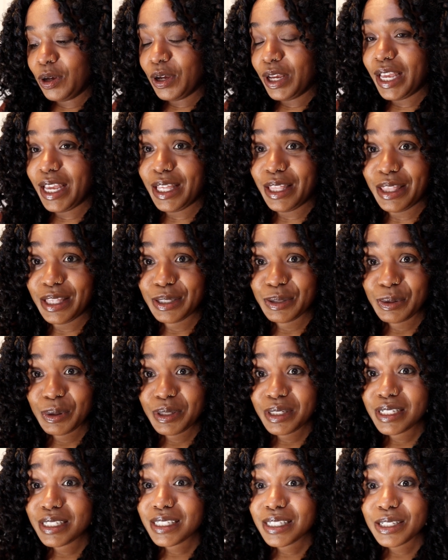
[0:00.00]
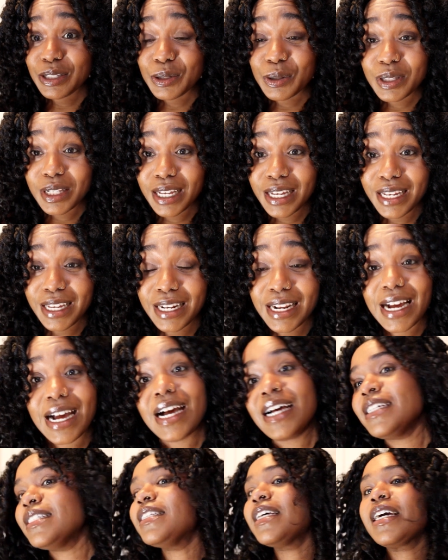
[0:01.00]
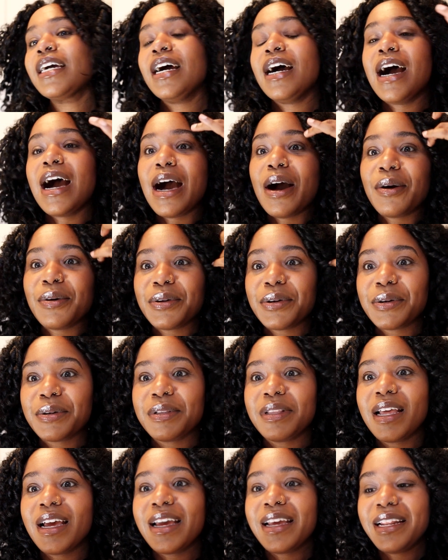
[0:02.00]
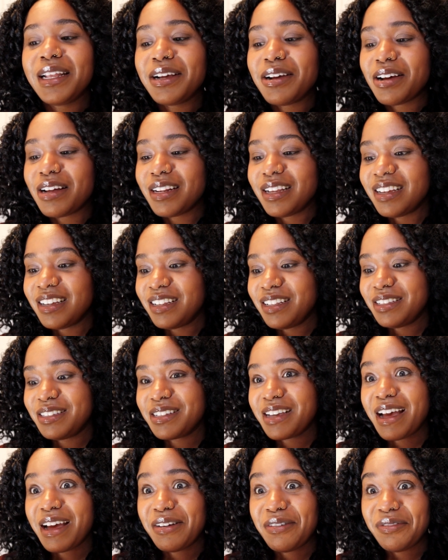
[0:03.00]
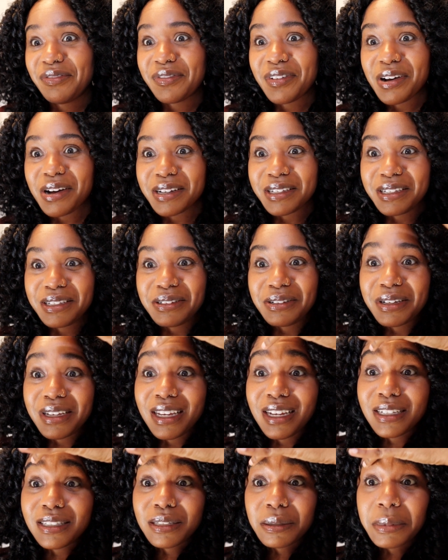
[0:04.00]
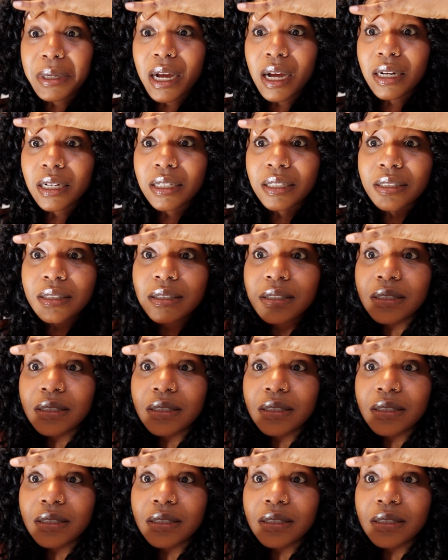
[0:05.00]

Okay, this one doesn't look like it has like an outer lining on it. It's kind of foggy looking, to be honest.